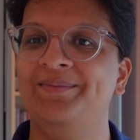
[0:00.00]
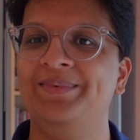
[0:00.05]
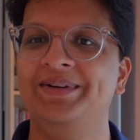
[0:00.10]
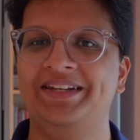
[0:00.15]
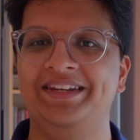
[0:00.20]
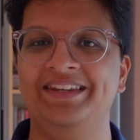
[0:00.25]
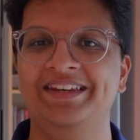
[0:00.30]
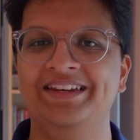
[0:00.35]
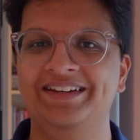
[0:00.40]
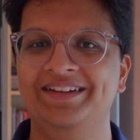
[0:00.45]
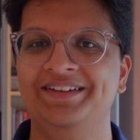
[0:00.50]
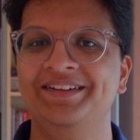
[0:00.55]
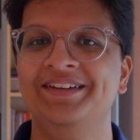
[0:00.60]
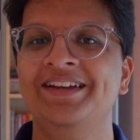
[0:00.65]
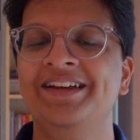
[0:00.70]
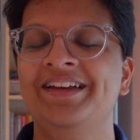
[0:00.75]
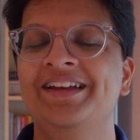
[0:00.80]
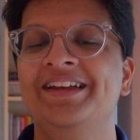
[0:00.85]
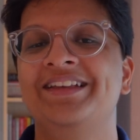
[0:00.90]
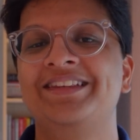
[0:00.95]
but yeah.
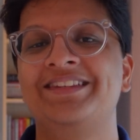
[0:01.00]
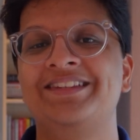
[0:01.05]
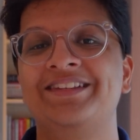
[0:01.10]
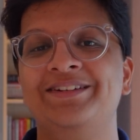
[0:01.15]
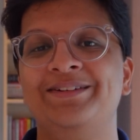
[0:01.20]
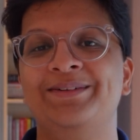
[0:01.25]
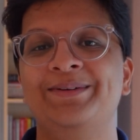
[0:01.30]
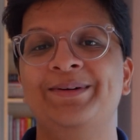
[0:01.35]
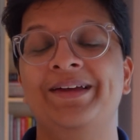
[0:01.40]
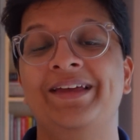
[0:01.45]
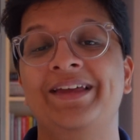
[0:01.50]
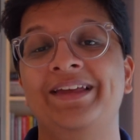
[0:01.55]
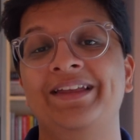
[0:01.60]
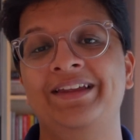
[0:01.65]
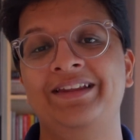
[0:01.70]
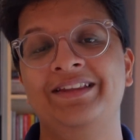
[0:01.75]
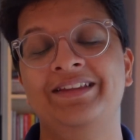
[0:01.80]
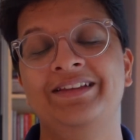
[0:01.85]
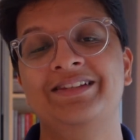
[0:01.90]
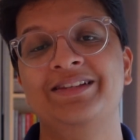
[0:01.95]
So
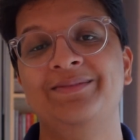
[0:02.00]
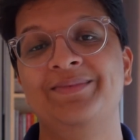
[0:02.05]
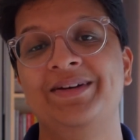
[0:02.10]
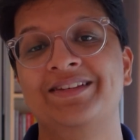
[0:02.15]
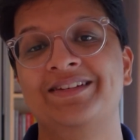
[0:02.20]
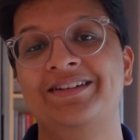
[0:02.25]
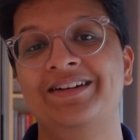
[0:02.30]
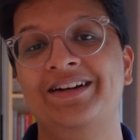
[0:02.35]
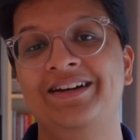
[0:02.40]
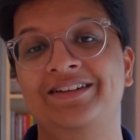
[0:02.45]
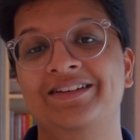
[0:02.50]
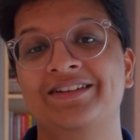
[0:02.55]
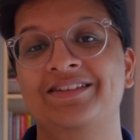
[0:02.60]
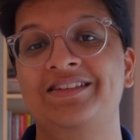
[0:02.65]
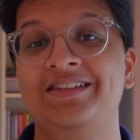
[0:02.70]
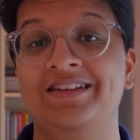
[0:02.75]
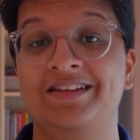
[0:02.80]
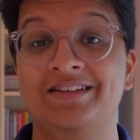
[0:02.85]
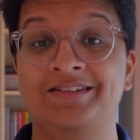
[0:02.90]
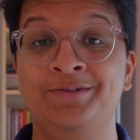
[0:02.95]
in this semester, I took
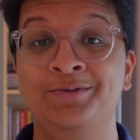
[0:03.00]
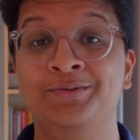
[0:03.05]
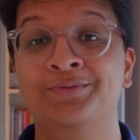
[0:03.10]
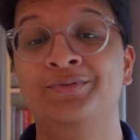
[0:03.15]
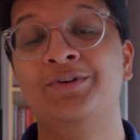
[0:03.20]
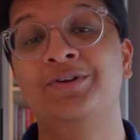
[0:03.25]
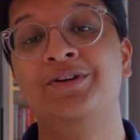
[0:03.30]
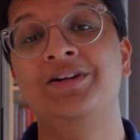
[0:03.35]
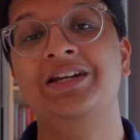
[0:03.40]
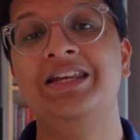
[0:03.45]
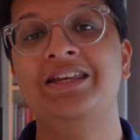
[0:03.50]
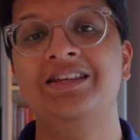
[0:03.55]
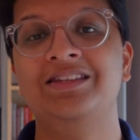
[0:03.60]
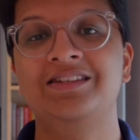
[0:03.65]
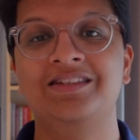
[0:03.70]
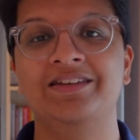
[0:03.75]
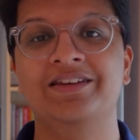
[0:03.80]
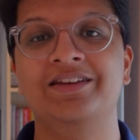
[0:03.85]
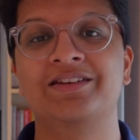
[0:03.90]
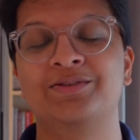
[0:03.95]
CS240,
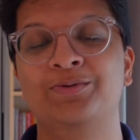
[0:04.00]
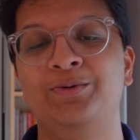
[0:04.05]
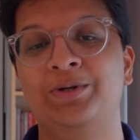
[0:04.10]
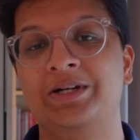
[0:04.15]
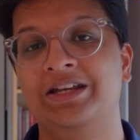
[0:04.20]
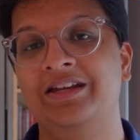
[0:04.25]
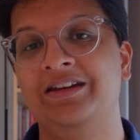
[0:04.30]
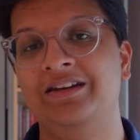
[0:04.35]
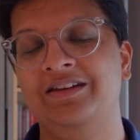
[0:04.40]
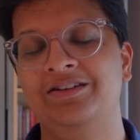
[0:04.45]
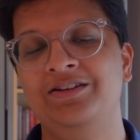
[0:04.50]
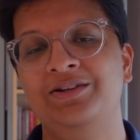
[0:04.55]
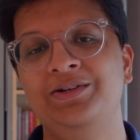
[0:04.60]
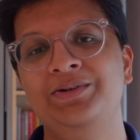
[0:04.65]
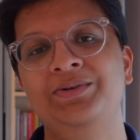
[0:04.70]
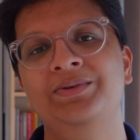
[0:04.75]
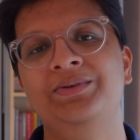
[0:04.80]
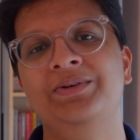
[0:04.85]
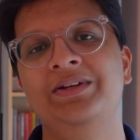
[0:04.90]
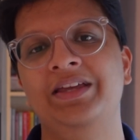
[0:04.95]

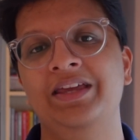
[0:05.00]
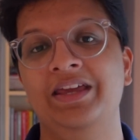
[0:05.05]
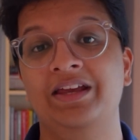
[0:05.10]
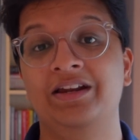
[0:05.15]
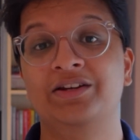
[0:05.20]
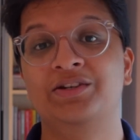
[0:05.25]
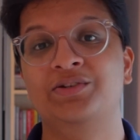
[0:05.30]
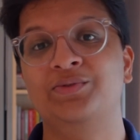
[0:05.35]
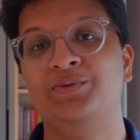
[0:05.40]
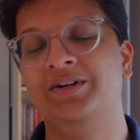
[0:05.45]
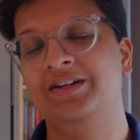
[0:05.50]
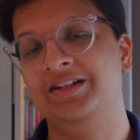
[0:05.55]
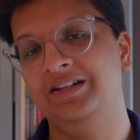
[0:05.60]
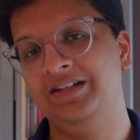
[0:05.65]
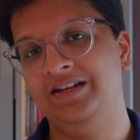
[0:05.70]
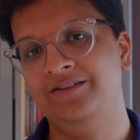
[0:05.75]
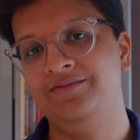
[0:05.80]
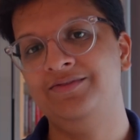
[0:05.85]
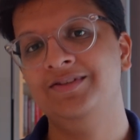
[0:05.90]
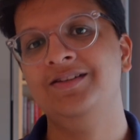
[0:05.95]
CS182, English
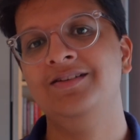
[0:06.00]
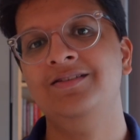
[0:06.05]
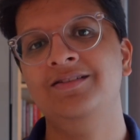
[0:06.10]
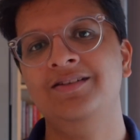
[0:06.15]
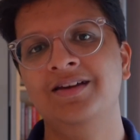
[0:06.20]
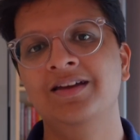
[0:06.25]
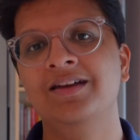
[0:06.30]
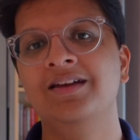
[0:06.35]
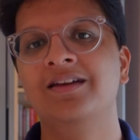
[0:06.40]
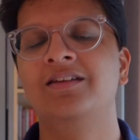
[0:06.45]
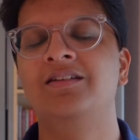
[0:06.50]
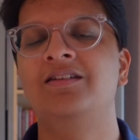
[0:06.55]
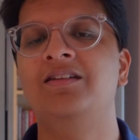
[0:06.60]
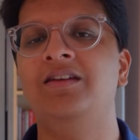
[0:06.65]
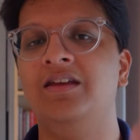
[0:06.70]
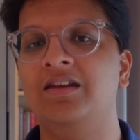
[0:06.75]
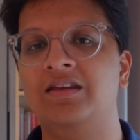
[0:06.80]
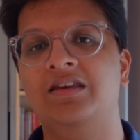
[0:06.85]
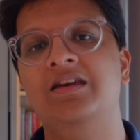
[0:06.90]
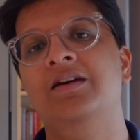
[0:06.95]
111,
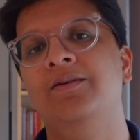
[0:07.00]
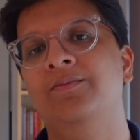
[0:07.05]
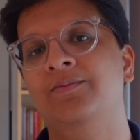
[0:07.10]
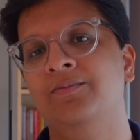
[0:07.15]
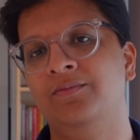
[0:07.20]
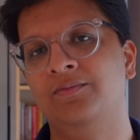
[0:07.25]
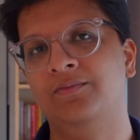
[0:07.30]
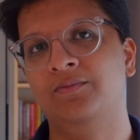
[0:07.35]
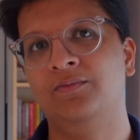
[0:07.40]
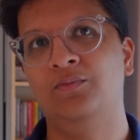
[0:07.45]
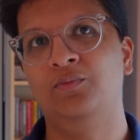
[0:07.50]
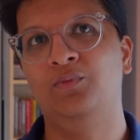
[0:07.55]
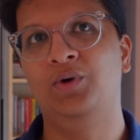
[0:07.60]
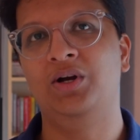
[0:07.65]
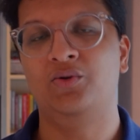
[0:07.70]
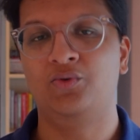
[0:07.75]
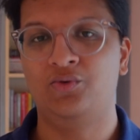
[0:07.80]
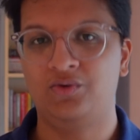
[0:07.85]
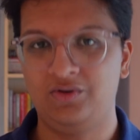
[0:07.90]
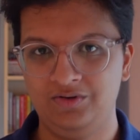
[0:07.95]
TDM
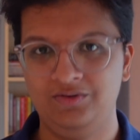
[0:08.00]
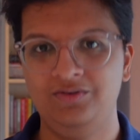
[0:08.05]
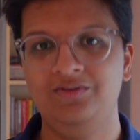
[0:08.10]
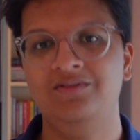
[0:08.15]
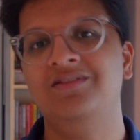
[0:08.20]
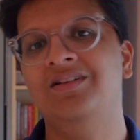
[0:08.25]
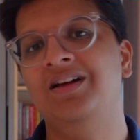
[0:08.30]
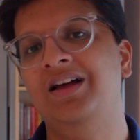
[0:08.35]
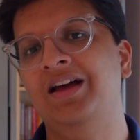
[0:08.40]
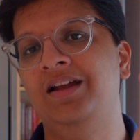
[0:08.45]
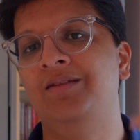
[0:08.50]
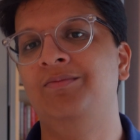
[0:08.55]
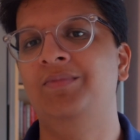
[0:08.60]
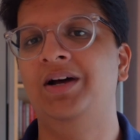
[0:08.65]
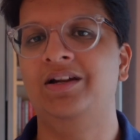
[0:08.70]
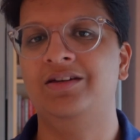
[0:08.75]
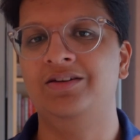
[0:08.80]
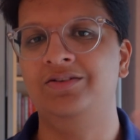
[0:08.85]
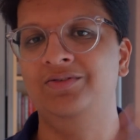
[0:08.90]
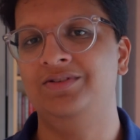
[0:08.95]
102, and
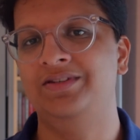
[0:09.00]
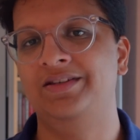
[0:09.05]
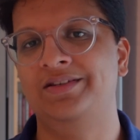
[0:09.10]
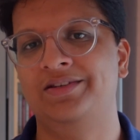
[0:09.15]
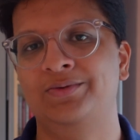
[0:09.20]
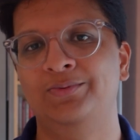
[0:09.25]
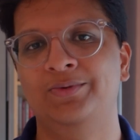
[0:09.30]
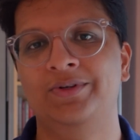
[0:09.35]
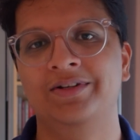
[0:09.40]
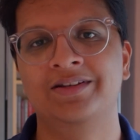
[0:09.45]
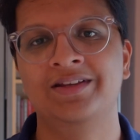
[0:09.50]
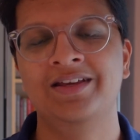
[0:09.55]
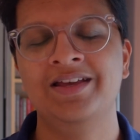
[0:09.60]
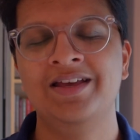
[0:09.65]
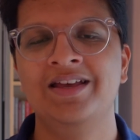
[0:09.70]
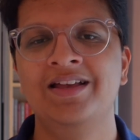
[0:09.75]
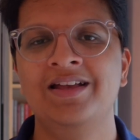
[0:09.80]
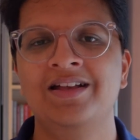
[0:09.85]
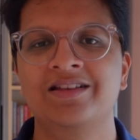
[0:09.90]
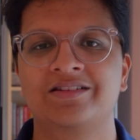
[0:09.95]
Math 261.
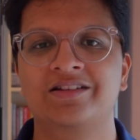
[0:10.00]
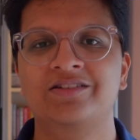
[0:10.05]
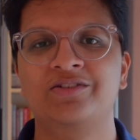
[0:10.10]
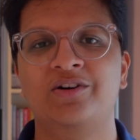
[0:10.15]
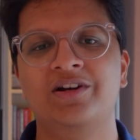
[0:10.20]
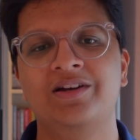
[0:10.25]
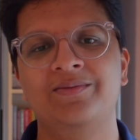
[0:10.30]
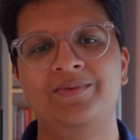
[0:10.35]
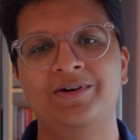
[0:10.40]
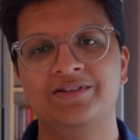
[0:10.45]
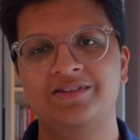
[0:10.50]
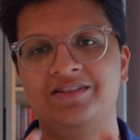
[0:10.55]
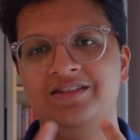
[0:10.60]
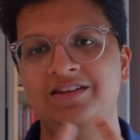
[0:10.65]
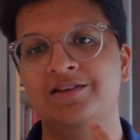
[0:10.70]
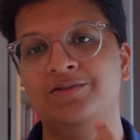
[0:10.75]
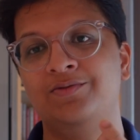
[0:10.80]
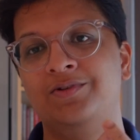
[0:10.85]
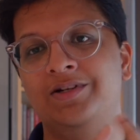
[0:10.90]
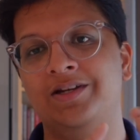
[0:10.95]
So let's talk about
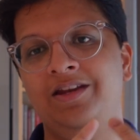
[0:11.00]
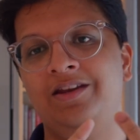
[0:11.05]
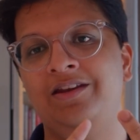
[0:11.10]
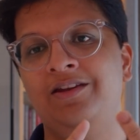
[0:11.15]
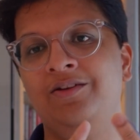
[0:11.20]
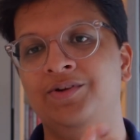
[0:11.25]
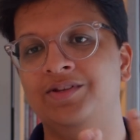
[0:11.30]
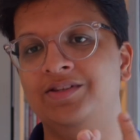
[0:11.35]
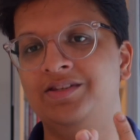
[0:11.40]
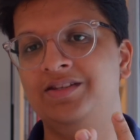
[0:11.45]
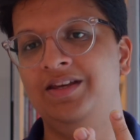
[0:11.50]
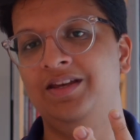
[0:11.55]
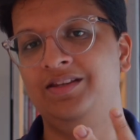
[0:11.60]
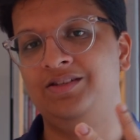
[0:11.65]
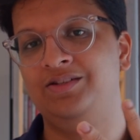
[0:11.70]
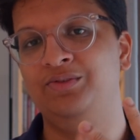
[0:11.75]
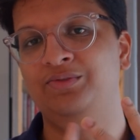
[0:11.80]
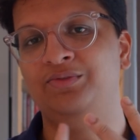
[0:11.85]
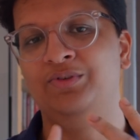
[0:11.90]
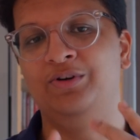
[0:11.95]
CS182 and
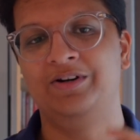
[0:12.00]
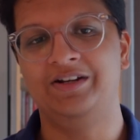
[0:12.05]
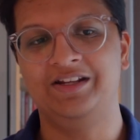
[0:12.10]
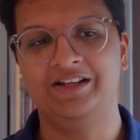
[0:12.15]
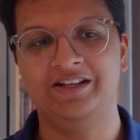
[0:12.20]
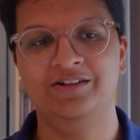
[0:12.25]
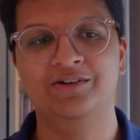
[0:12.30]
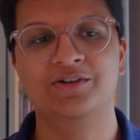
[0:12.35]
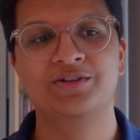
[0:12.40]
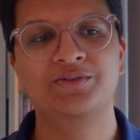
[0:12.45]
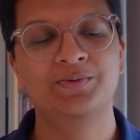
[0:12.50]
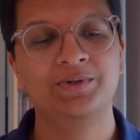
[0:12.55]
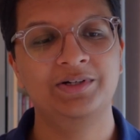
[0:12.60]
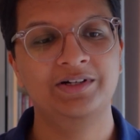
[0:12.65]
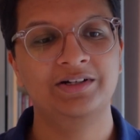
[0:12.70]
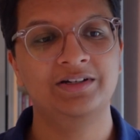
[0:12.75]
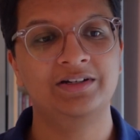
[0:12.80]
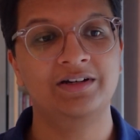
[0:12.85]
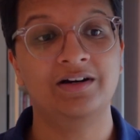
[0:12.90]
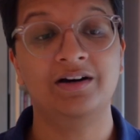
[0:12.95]
CS240. Those
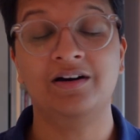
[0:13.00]
were the